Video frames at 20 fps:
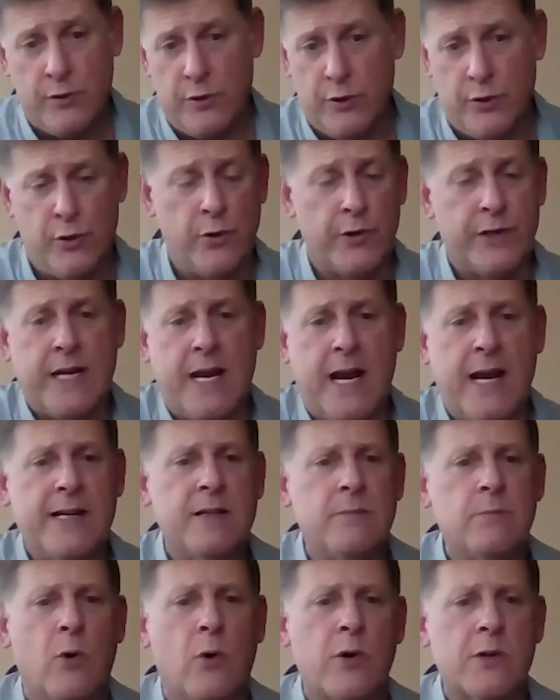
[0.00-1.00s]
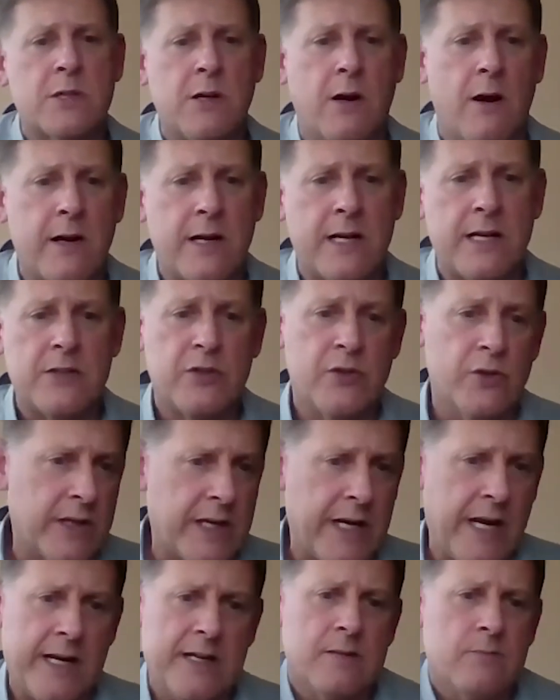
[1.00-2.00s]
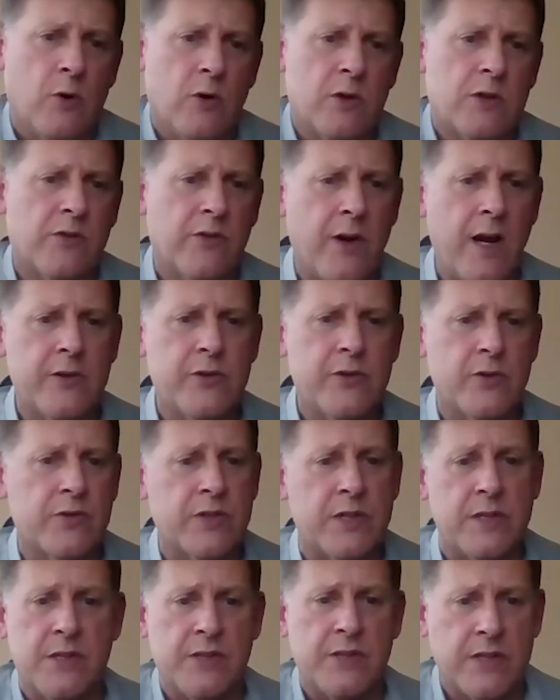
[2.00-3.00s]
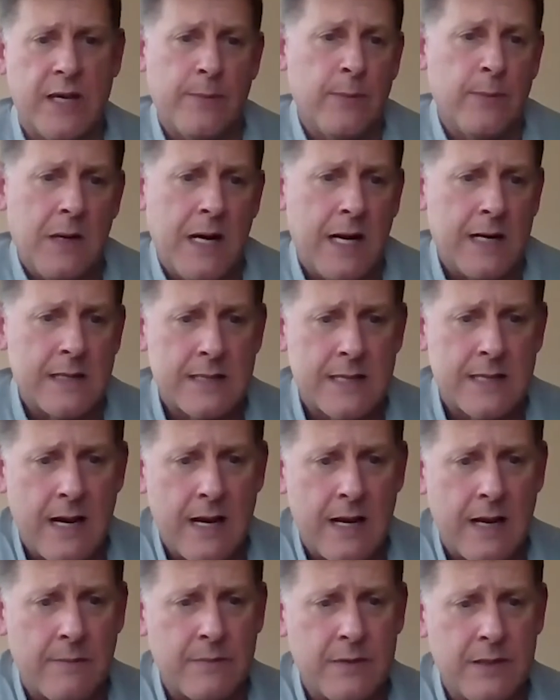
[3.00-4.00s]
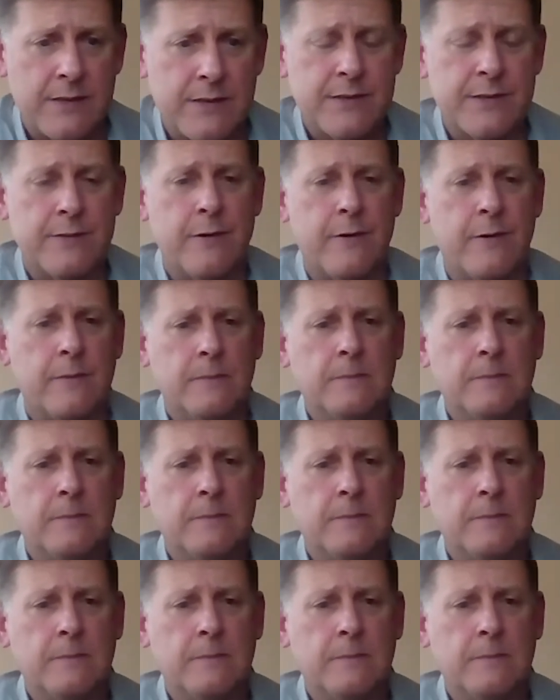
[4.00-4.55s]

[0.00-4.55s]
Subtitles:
you're gaining more targets, you're gaining more treasures in the same amount of time. Yes, sir.